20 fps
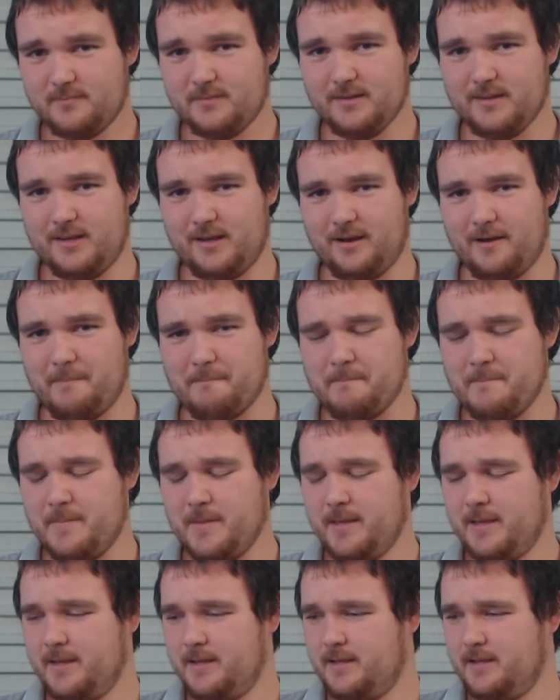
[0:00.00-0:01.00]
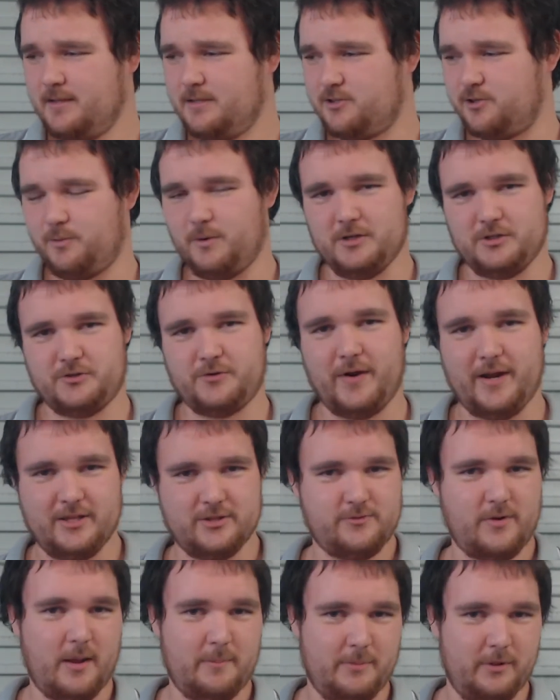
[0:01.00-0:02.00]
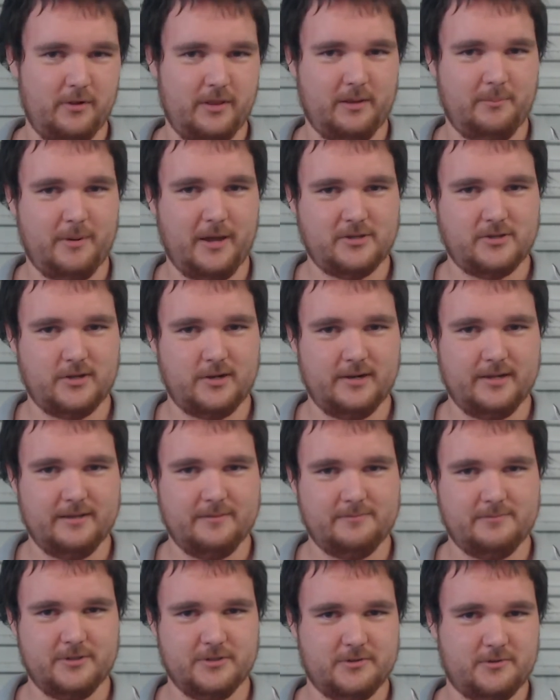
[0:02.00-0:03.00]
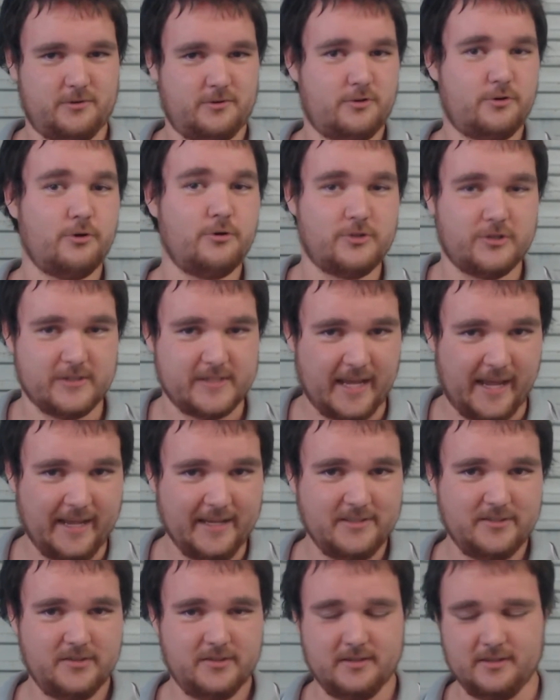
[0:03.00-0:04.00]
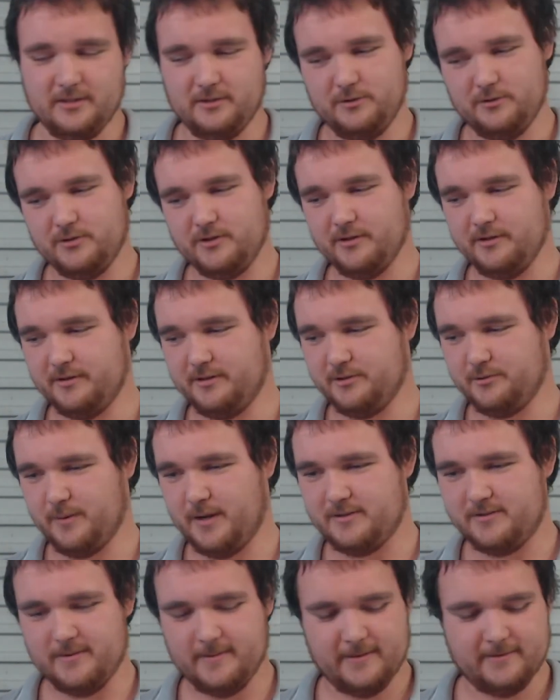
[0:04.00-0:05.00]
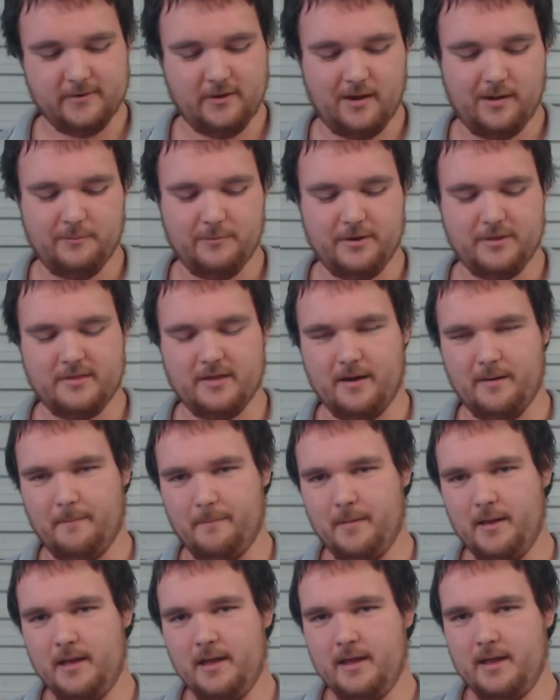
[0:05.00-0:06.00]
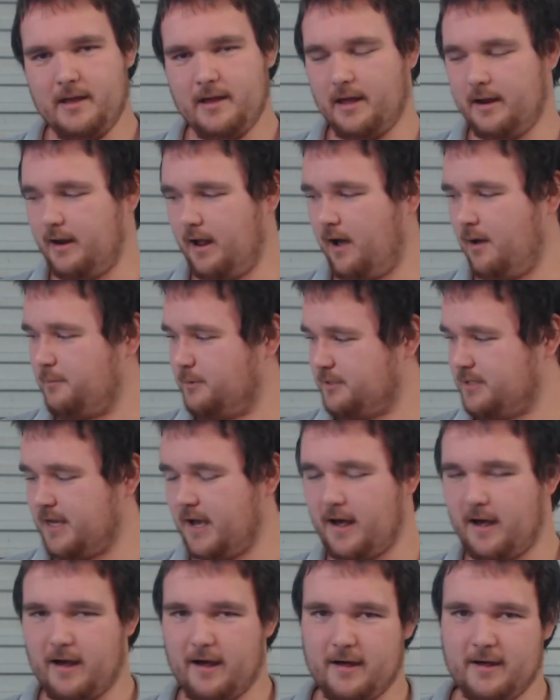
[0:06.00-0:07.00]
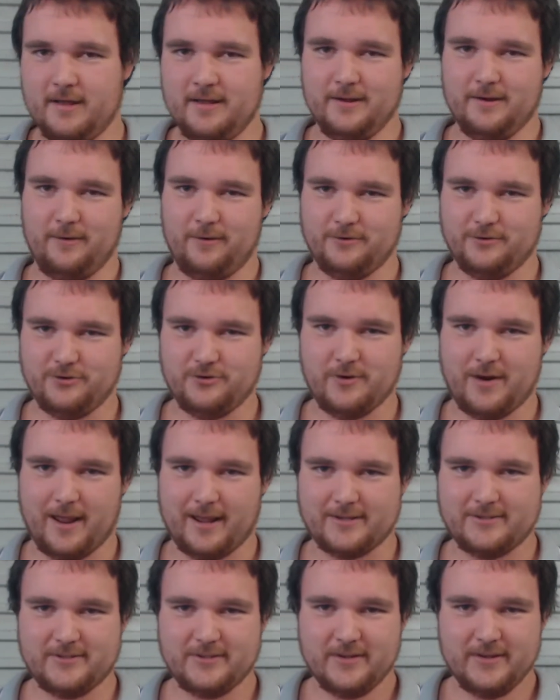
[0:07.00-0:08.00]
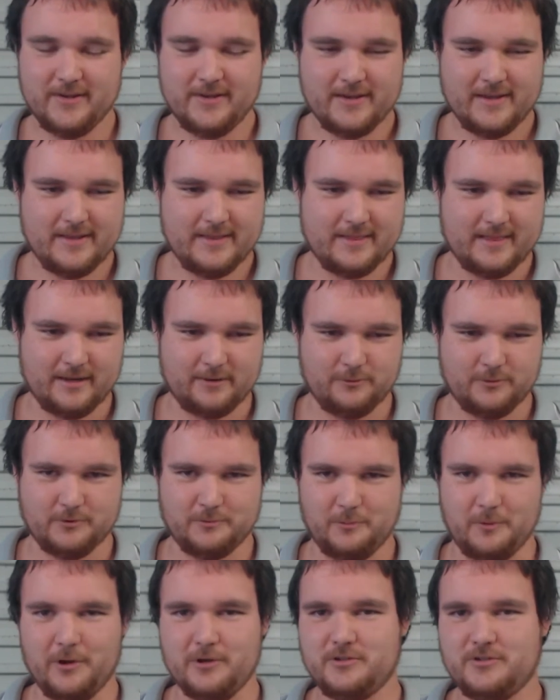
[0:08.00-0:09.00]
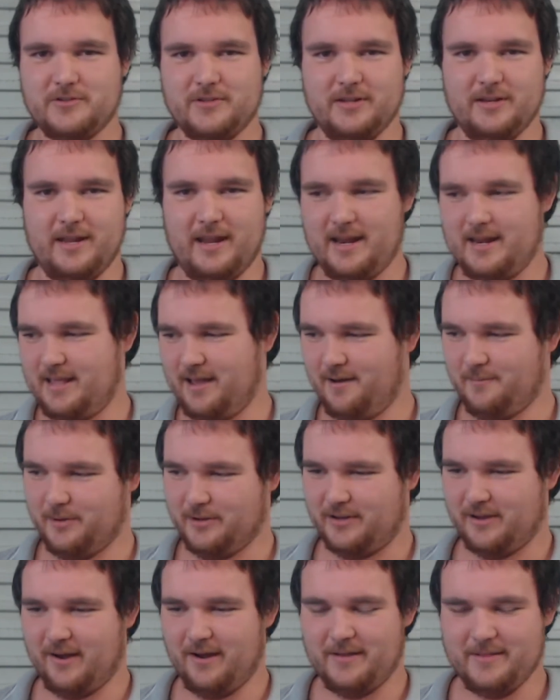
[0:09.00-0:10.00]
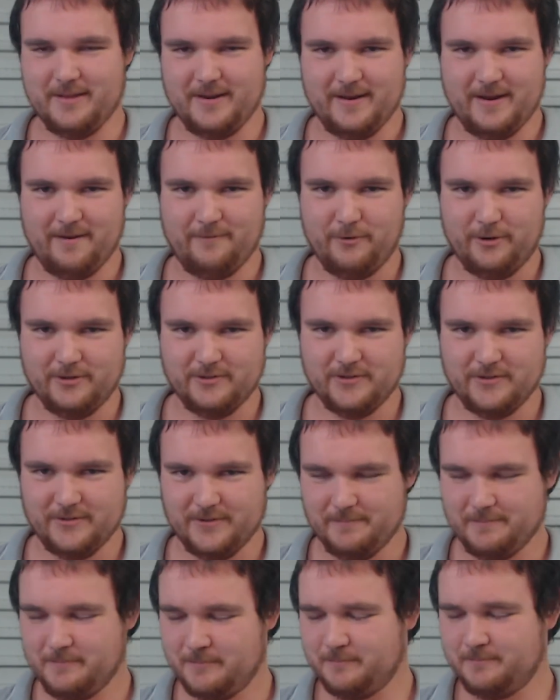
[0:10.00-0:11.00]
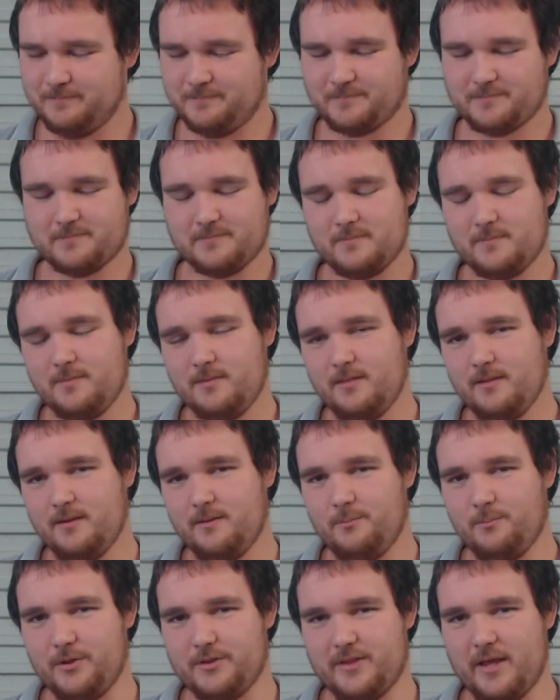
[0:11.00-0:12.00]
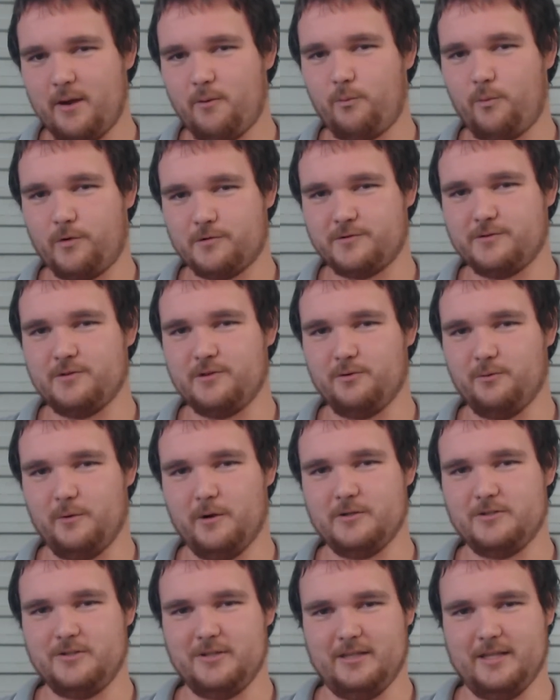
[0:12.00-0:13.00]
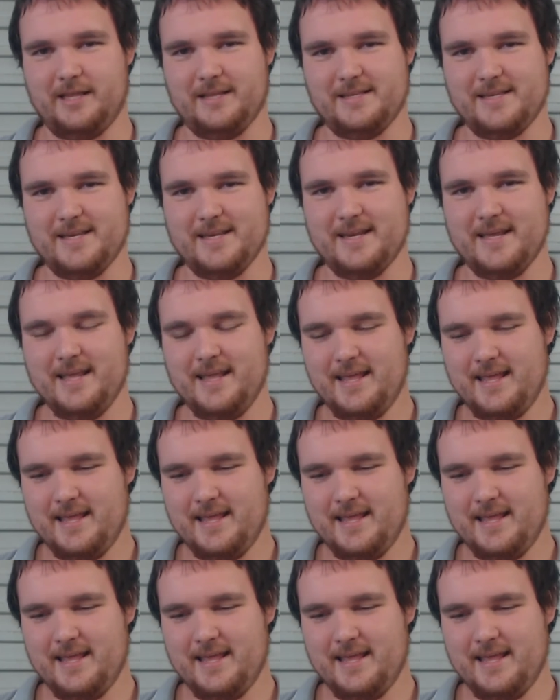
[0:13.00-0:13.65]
So while Australians were out building basically just cruiser tanks, the New Zealanders wasted their time with an armoured car on tracks that was worse than any armoured car that had ever existed. But that wasn't the worst thing they did.